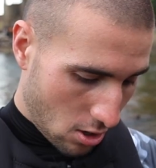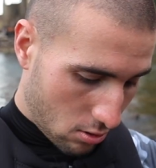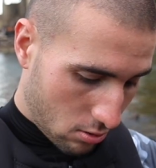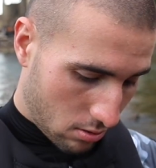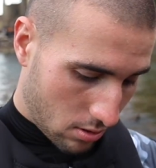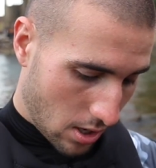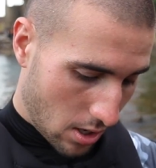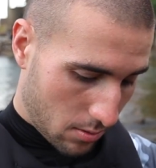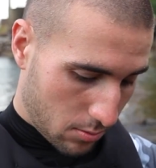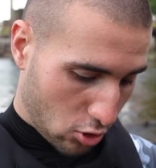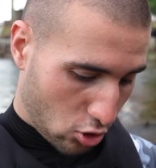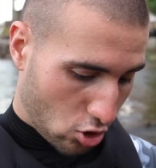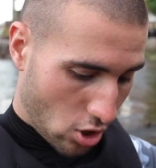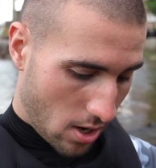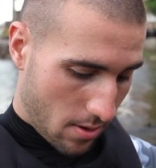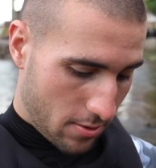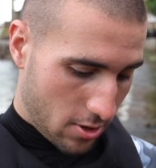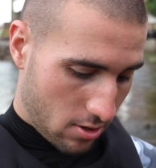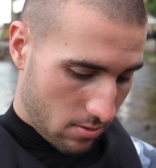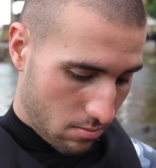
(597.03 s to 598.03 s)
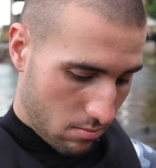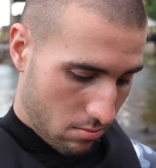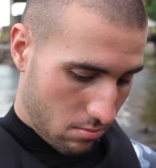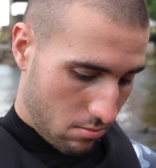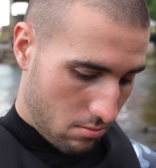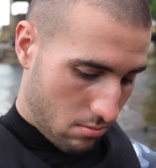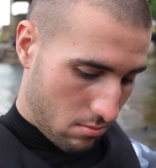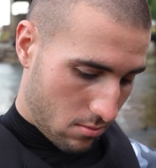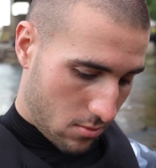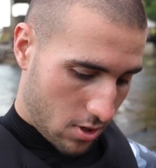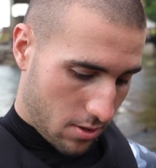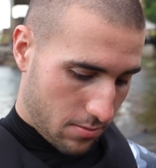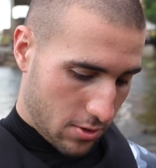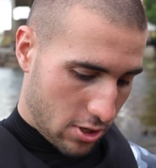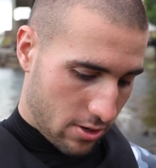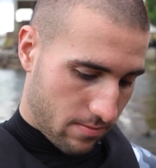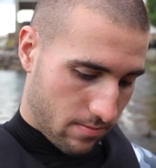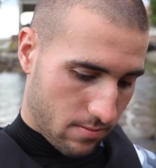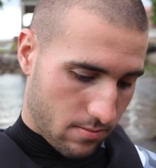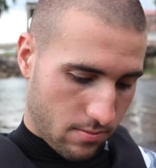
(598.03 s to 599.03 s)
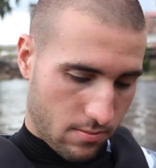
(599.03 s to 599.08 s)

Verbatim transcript: Oh, I almost dropped it. Come here.